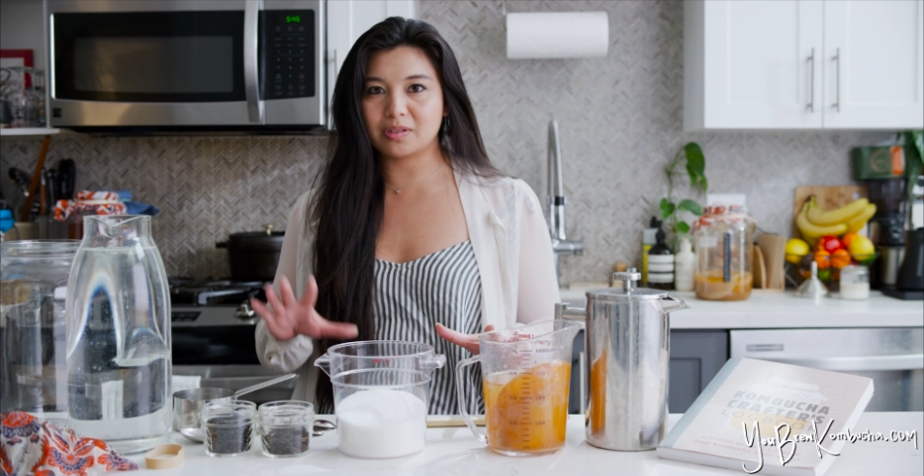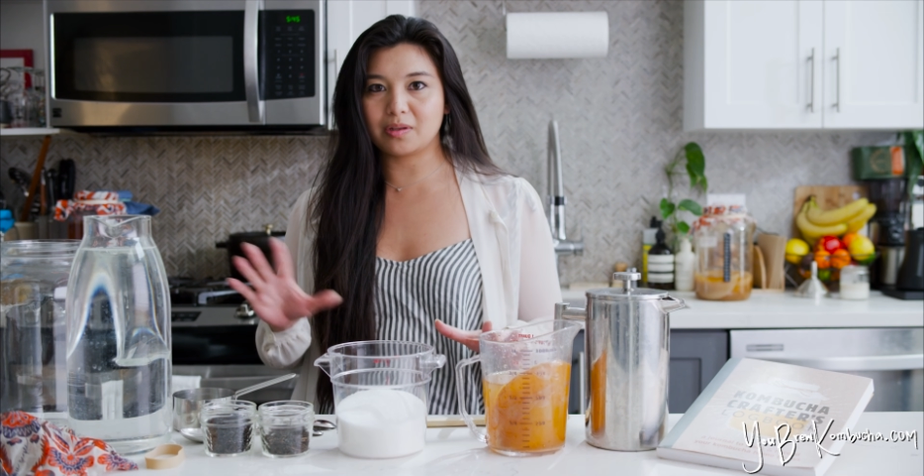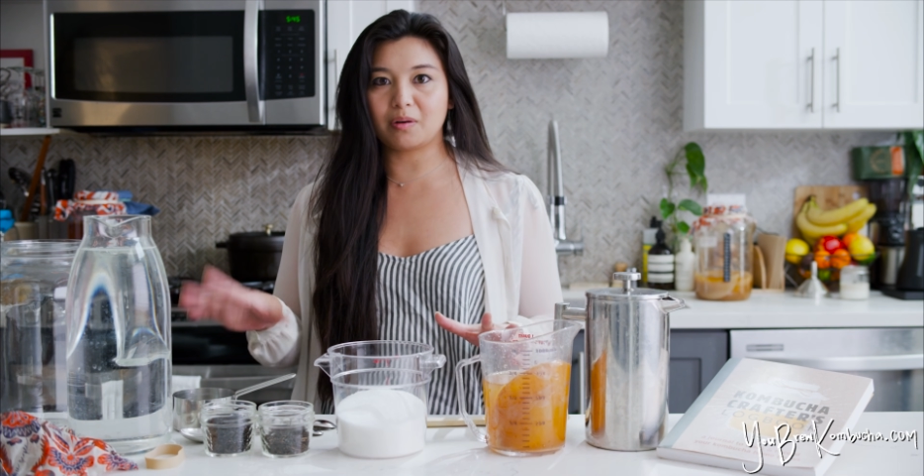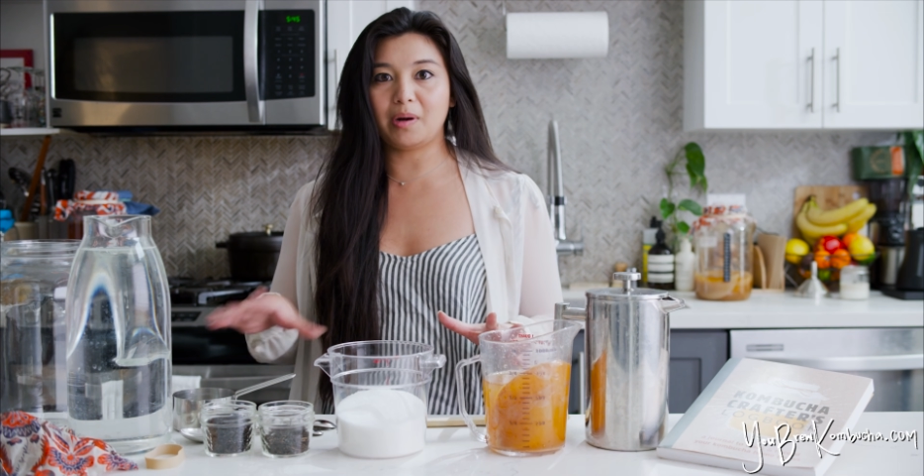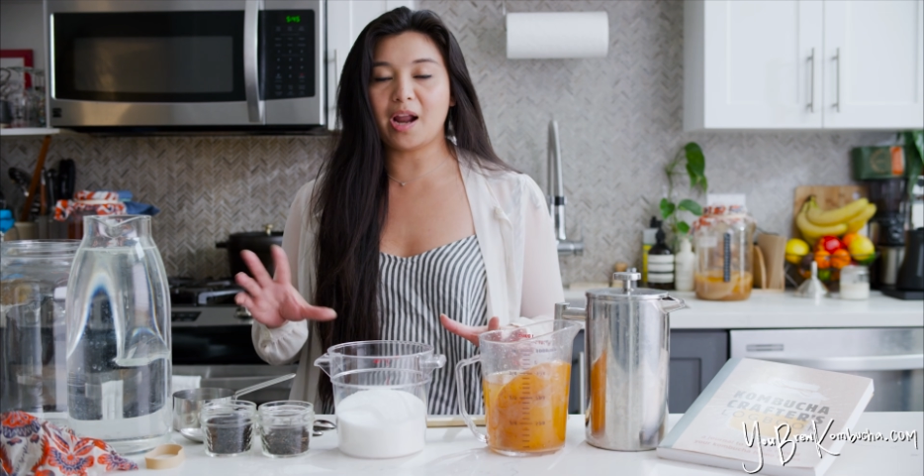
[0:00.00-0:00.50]
that
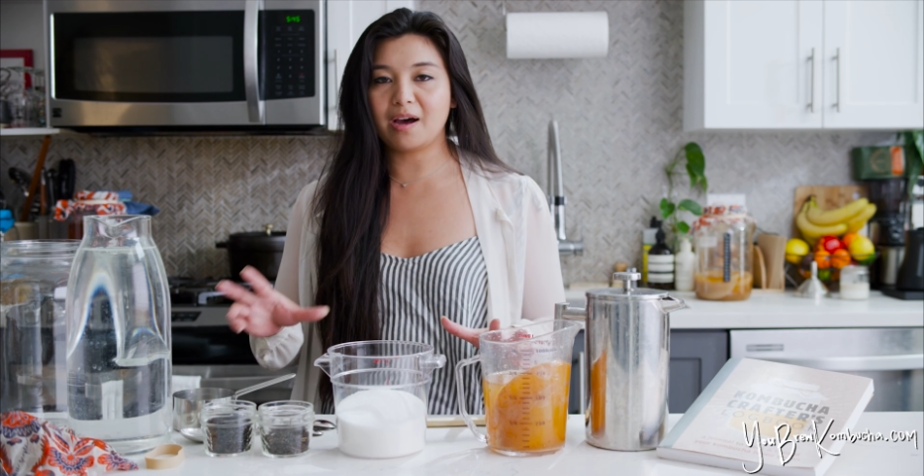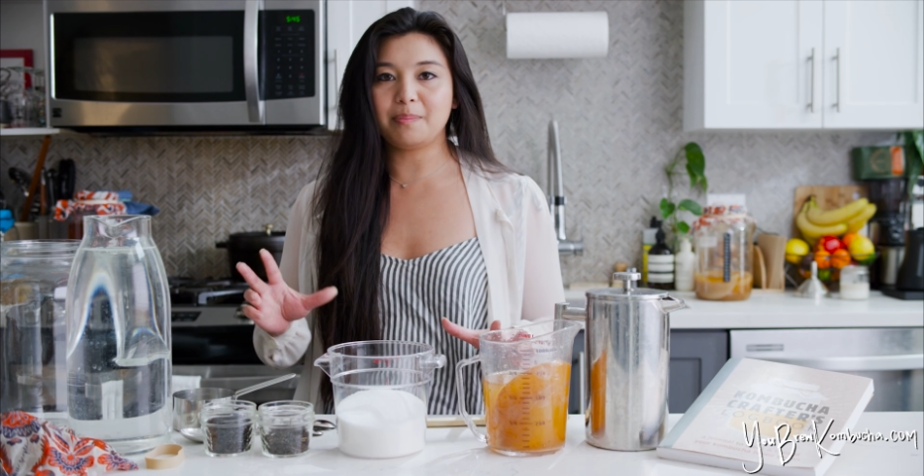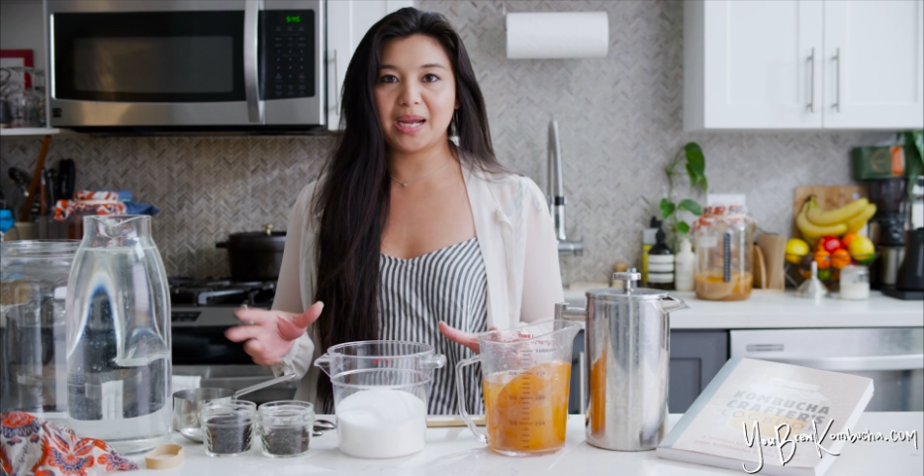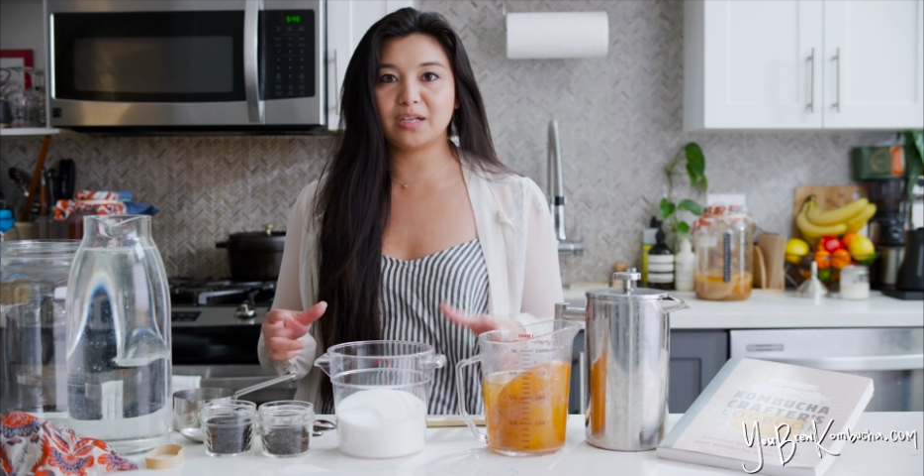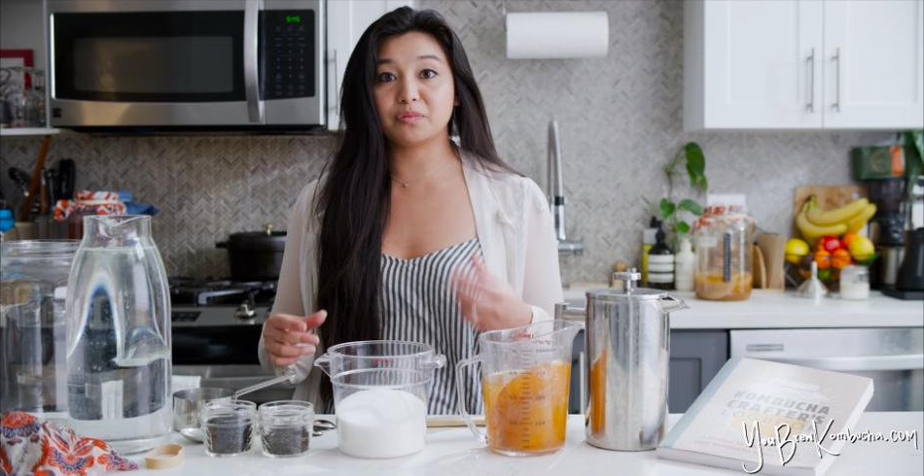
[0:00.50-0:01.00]
are not
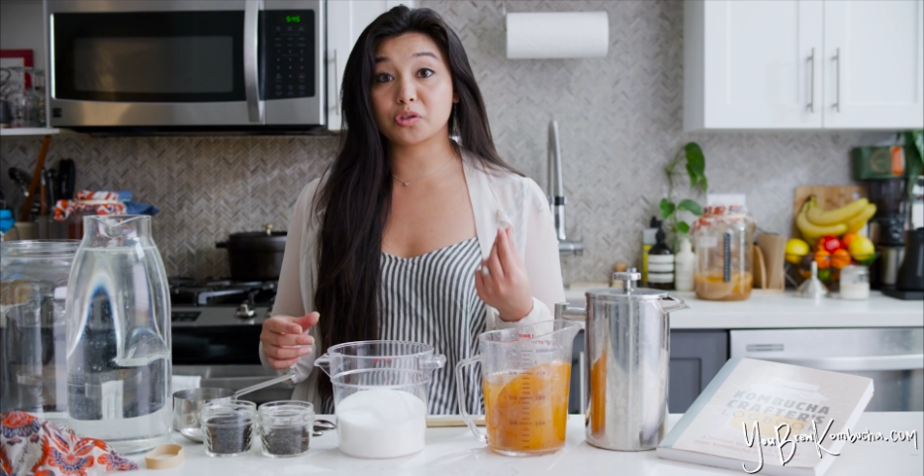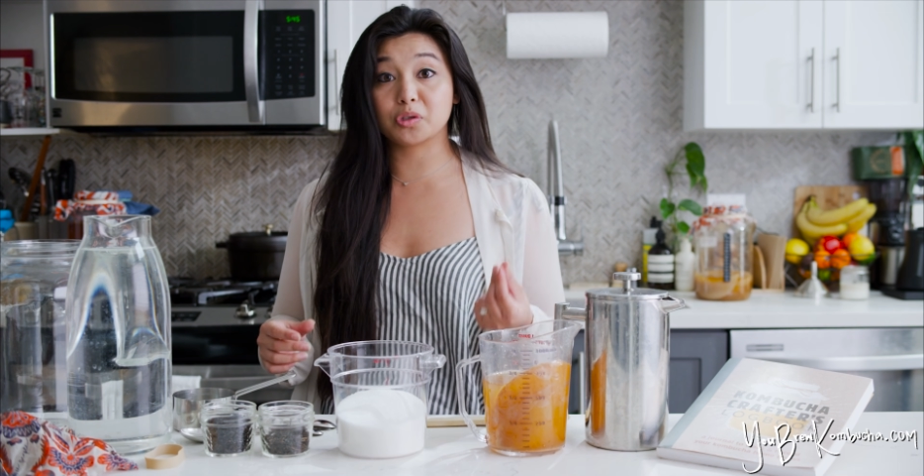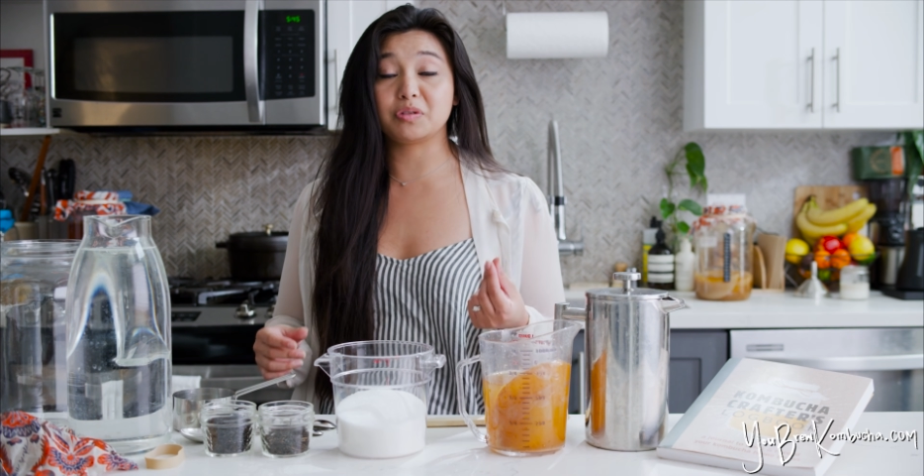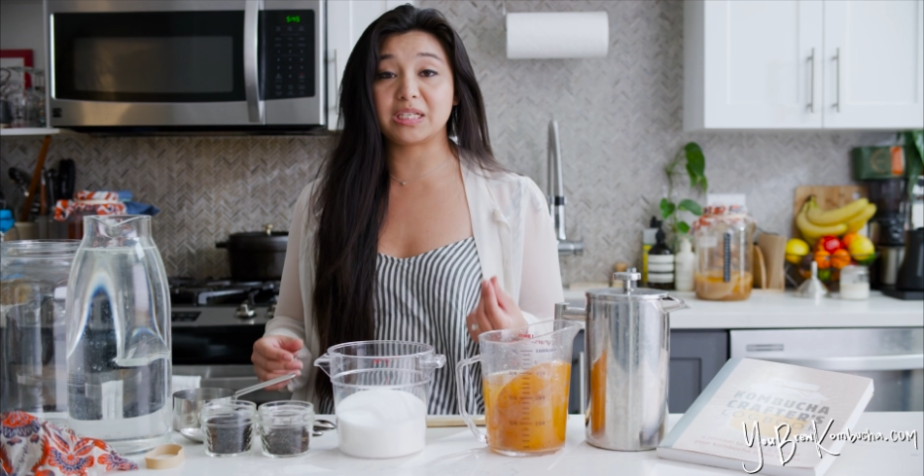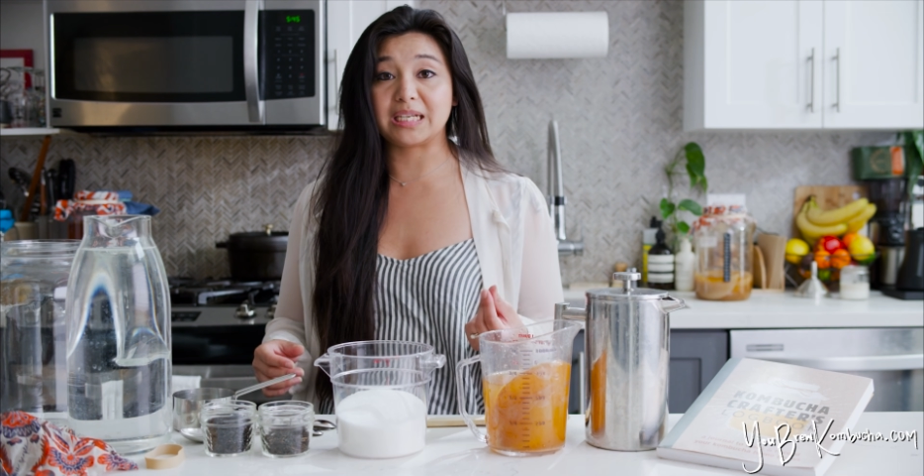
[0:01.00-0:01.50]
made of
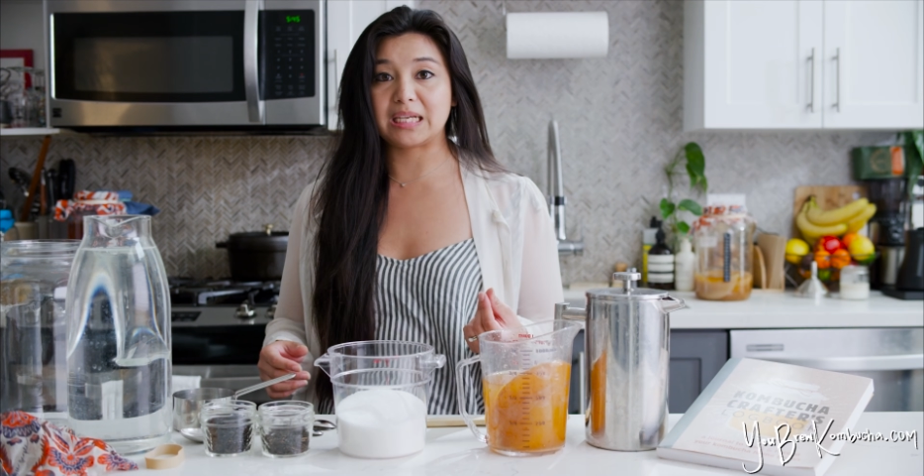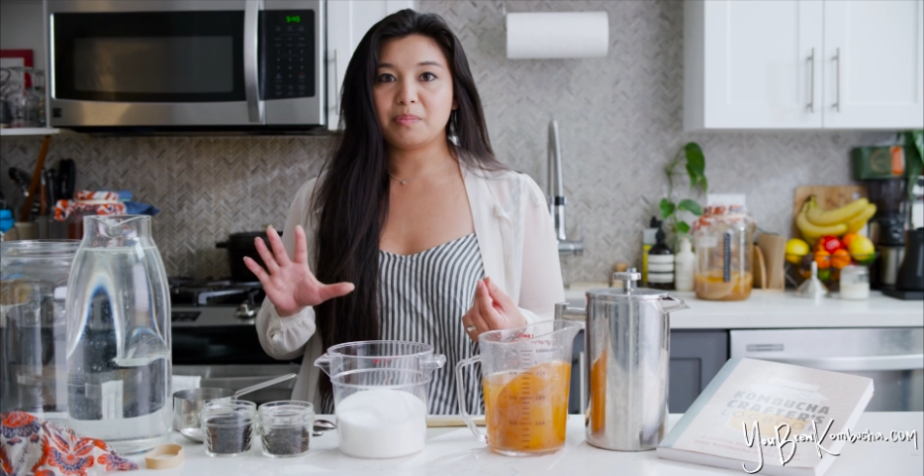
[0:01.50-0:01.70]
true tea